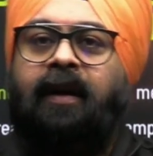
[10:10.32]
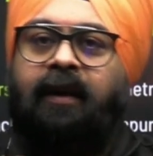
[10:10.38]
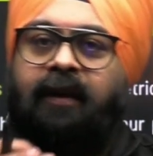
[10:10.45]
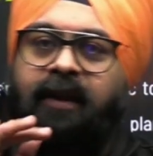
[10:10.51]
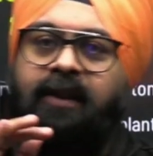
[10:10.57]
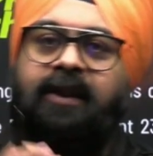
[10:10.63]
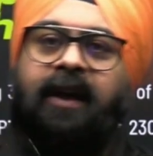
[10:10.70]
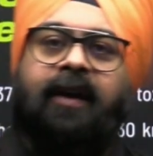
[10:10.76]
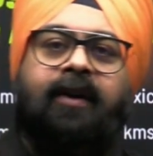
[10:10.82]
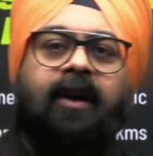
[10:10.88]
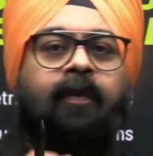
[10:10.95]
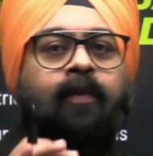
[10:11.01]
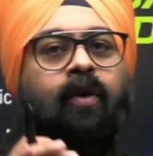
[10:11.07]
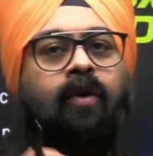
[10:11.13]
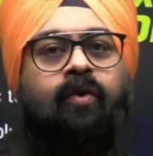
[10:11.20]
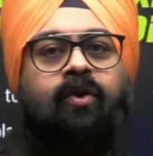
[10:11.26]
the Central
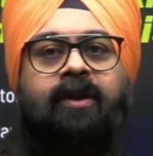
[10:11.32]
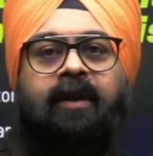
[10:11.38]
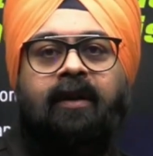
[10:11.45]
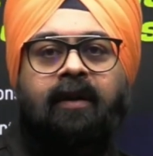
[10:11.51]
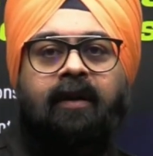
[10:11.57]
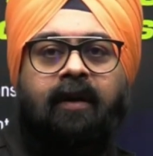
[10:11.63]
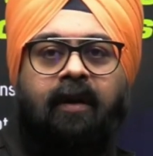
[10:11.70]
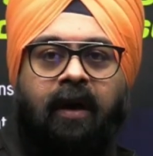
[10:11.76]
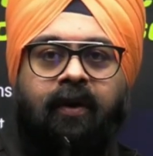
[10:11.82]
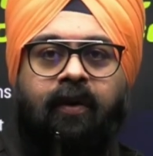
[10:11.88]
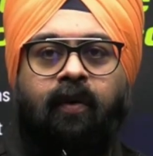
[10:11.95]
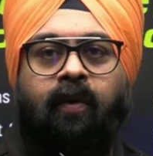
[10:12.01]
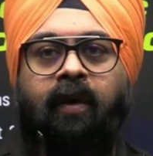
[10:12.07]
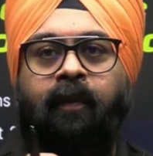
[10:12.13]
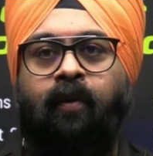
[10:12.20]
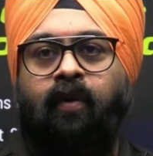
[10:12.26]
Pollution
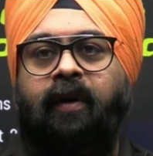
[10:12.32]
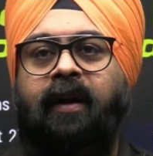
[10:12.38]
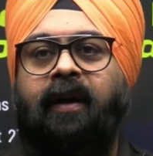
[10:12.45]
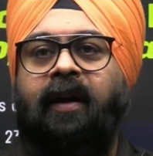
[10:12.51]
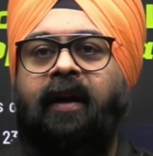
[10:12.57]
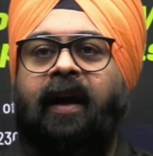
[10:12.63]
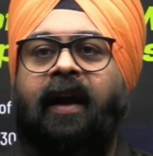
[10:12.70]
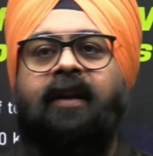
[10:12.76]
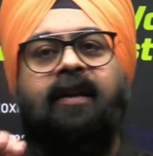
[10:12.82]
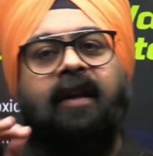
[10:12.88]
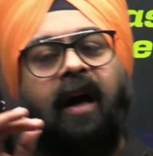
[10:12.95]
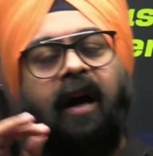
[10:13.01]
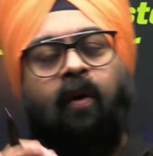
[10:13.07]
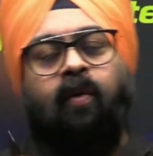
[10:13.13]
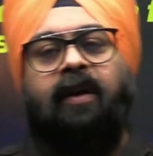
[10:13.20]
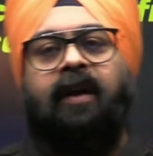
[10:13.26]
Control Board has
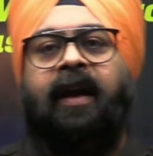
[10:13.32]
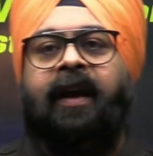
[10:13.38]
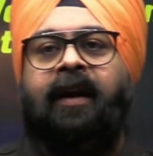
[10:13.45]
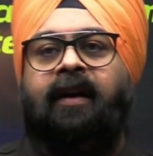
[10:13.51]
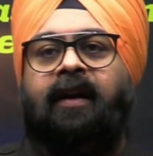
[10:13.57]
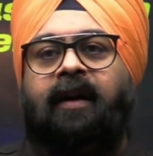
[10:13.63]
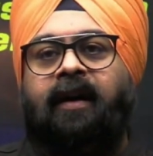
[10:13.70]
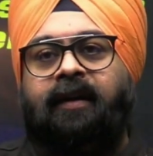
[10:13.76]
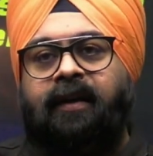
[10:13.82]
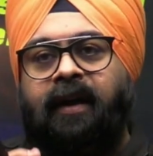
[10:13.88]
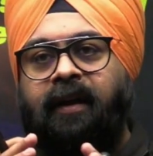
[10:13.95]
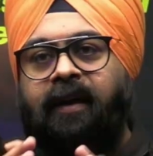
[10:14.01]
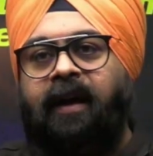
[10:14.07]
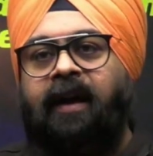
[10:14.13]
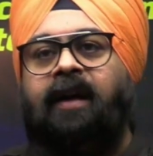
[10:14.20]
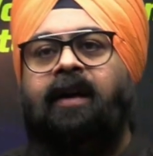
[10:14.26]
outlined a
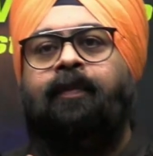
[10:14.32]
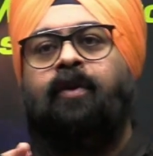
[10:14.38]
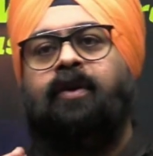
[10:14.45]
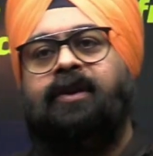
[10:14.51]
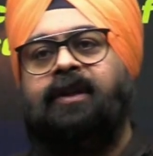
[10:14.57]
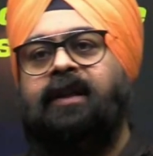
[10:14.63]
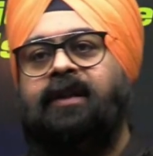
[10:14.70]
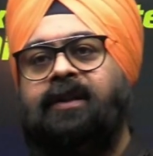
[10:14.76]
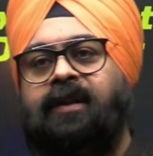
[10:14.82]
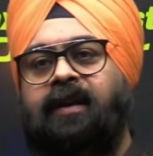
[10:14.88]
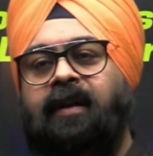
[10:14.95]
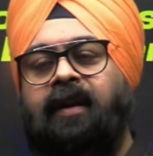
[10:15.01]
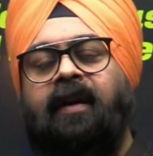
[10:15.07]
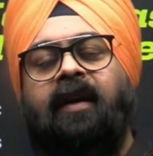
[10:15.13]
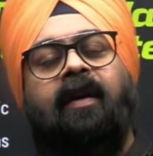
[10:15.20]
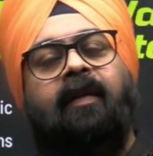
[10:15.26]
detailed process
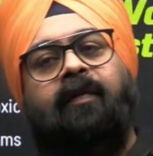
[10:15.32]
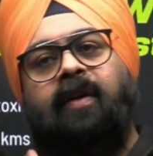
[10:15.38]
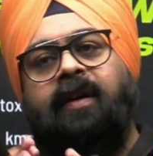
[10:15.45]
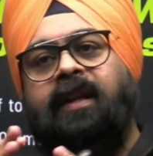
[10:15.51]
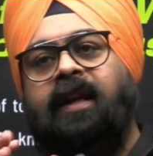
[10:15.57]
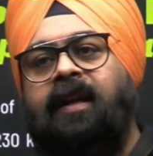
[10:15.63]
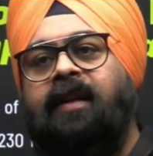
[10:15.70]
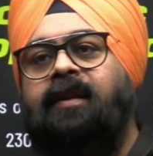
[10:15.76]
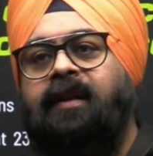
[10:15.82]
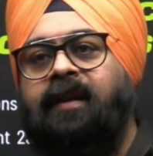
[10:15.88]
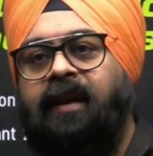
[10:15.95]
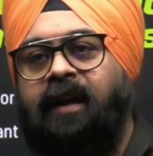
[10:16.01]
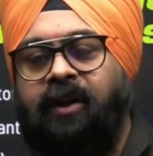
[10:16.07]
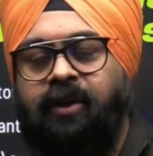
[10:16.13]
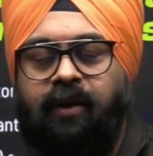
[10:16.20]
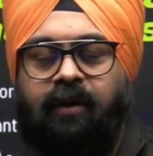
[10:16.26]
for the
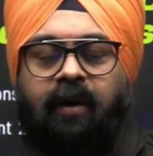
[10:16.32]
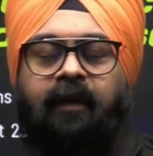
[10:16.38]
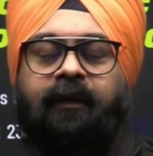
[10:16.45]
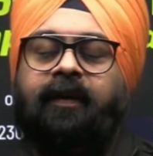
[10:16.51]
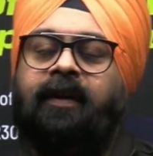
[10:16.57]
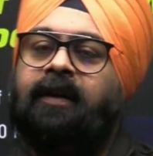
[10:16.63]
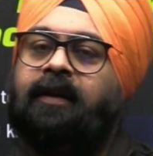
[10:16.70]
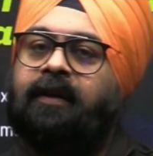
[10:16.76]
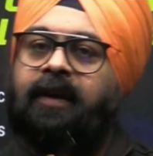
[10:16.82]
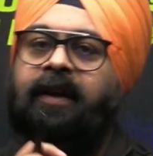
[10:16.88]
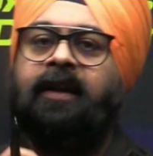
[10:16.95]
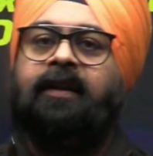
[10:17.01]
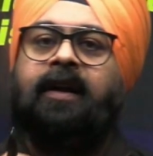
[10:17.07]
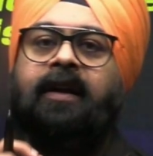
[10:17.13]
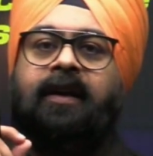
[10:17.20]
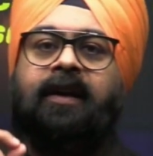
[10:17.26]
incineration of
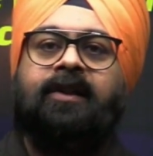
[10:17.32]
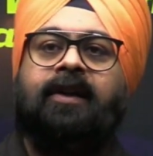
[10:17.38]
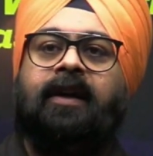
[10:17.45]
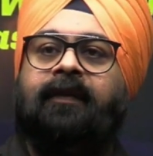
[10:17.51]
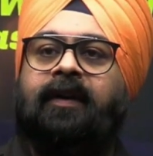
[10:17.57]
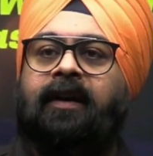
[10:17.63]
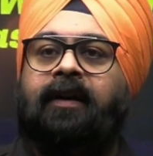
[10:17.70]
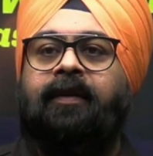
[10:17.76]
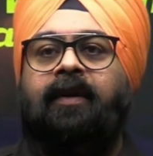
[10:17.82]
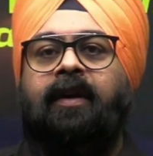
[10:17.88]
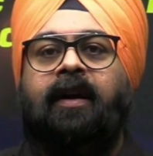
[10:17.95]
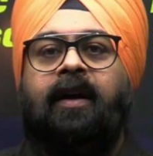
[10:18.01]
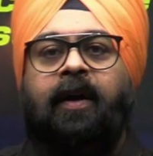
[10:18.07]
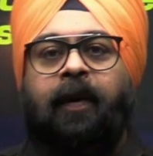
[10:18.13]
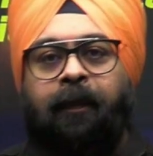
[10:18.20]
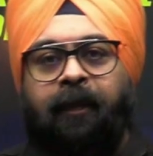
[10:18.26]
337
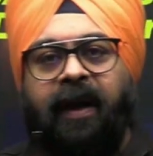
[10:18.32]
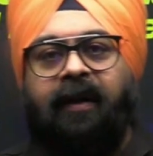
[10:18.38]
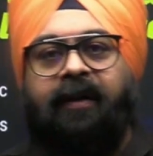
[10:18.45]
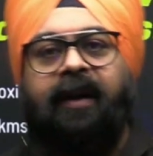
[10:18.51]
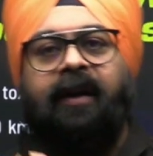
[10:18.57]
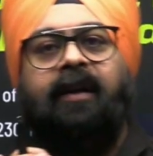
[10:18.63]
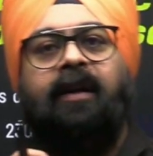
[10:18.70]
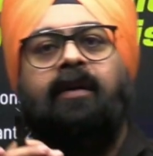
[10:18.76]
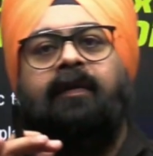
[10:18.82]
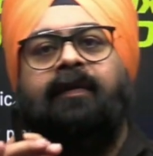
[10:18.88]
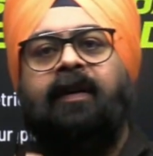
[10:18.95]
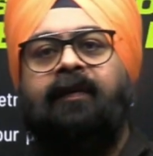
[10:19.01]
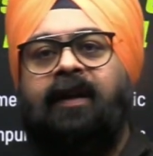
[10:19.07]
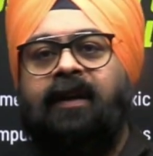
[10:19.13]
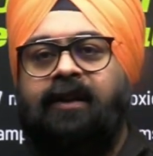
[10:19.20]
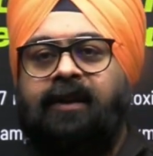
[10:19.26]
metric ton of
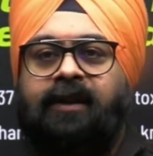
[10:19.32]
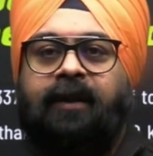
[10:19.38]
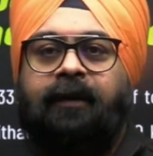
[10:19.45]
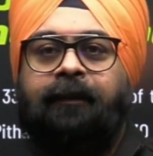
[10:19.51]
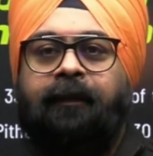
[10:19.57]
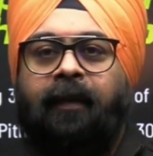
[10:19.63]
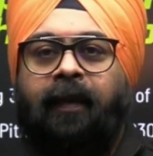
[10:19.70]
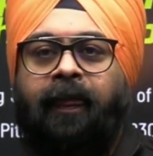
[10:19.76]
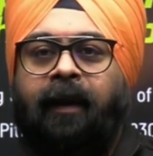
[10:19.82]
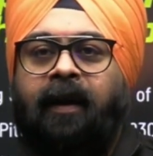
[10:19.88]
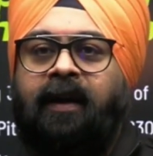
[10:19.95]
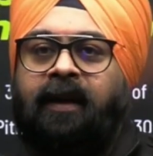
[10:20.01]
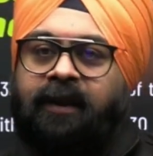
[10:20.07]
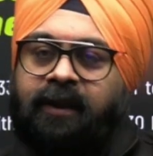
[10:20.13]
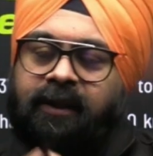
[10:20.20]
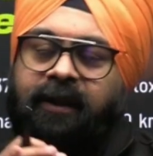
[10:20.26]
the waste,
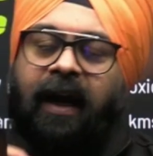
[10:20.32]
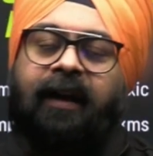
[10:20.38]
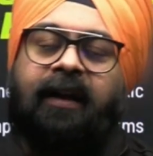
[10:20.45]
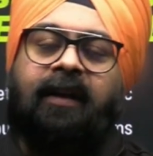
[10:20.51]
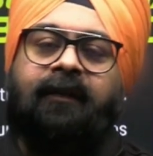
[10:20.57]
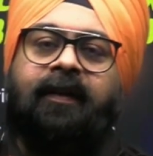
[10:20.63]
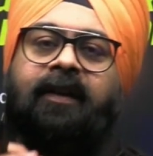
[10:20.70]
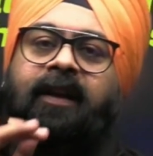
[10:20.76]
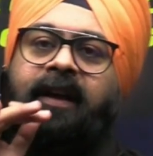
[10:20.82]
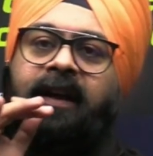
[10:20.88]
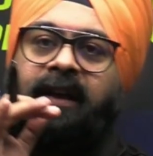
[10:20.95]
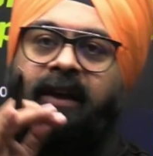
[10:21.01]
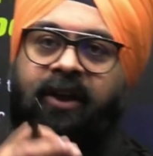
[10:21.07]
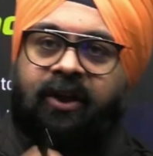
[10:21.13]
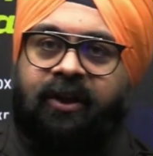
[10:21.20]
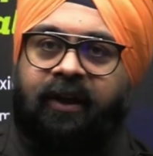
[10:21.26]
starting with the
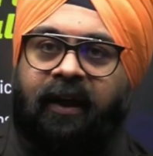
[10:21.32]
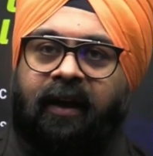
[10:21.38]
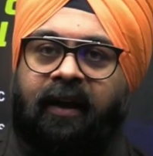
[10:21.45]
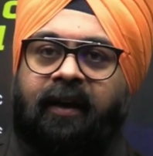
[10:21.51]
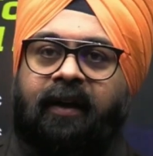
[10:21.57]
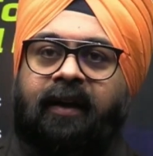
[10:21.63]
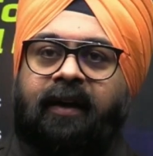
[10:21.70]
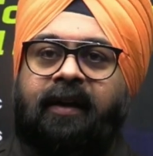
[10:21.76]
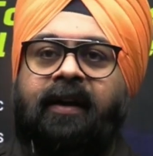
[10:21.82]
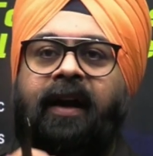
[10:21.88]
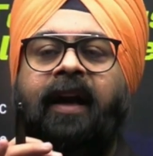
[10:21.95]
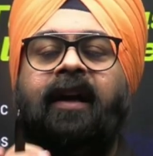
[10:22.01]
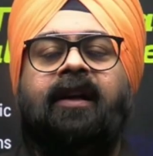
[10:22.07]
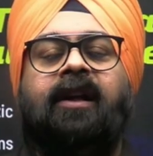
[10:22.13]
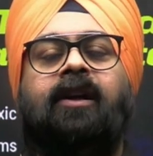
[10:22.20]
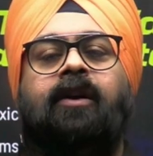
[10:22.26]
initial
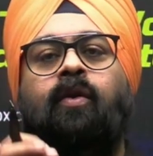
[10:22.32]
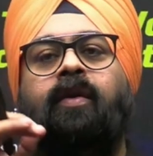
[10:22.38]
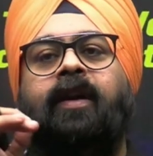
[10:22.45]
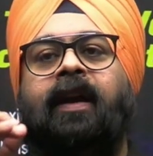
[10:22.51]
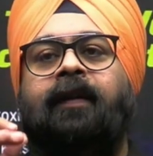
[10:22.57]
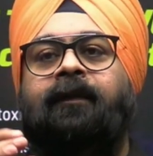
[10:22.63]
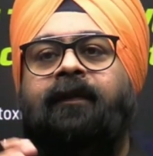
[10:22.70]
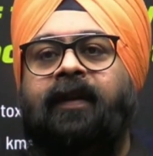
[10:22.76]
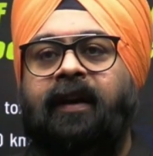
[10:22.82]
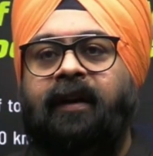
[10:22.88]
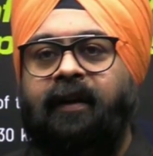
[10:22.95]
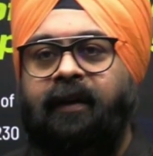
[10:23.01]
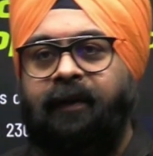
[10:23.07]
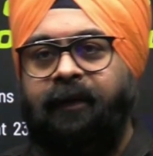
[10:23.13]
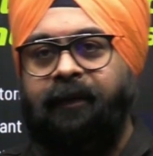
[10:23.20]
90 kilogram feed.